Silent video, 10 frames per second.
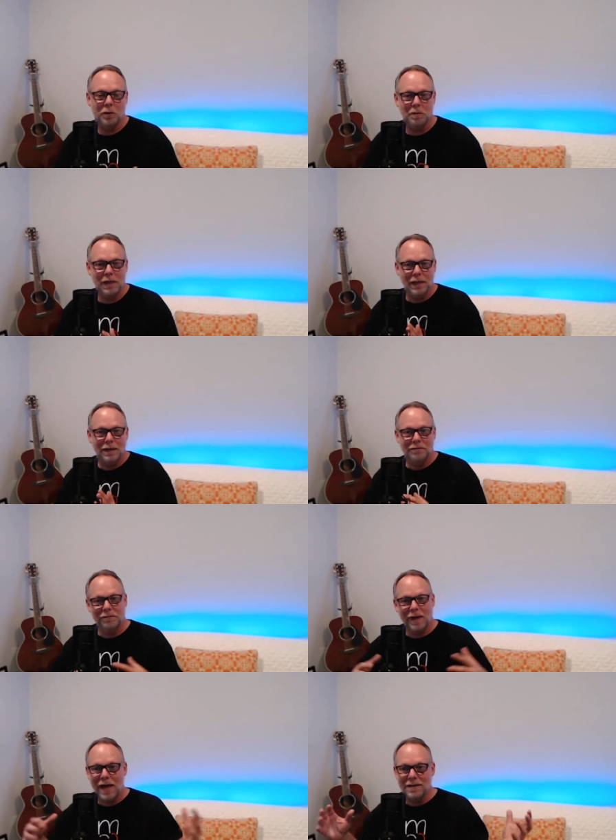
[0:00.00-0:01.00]
meaning it
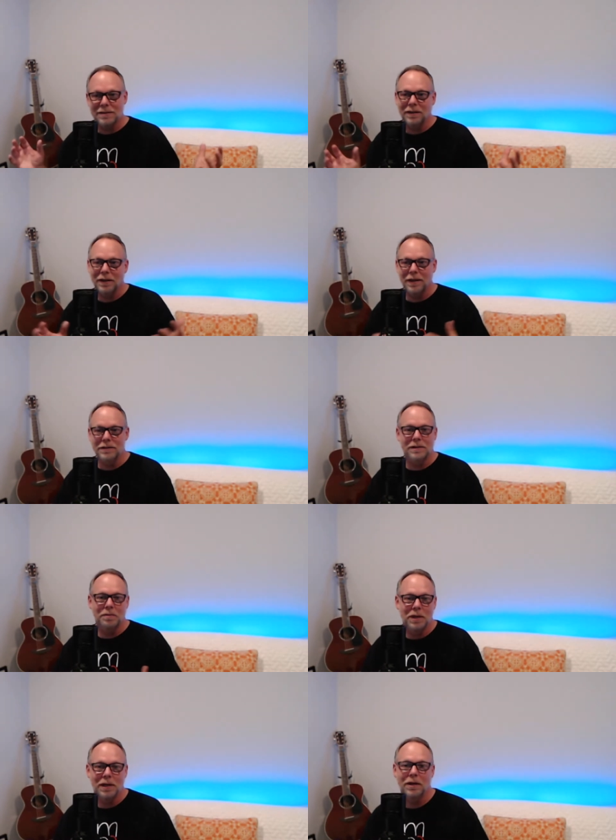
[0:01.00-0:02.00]
vacillates
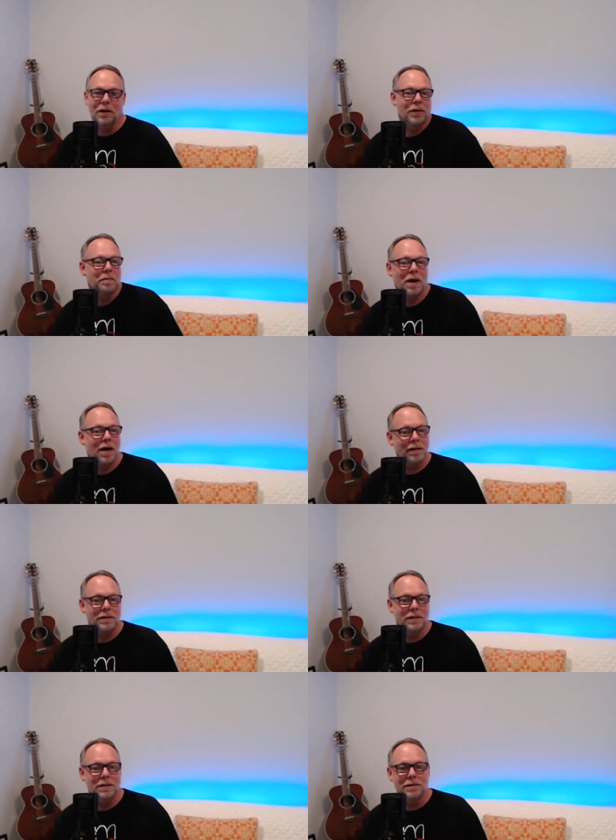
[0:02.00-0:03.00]
depending on the
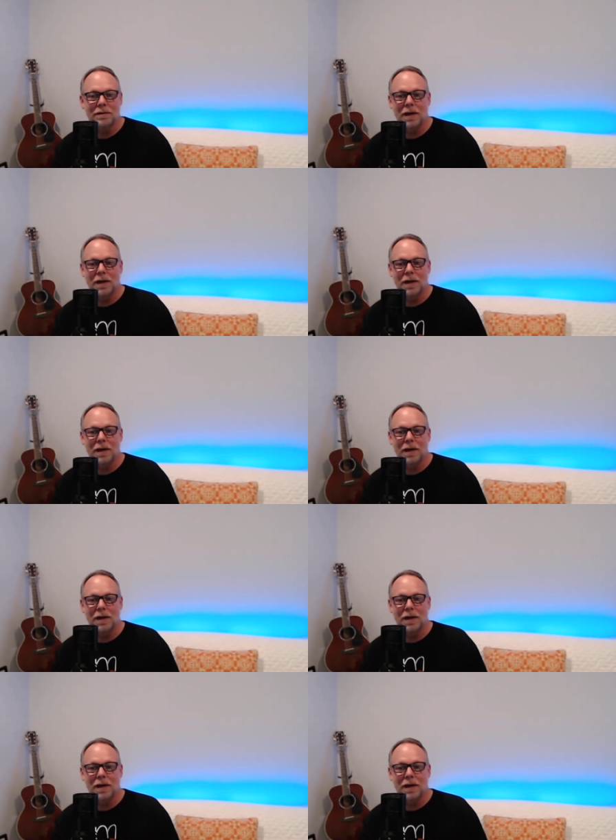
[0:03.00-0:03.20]
policies or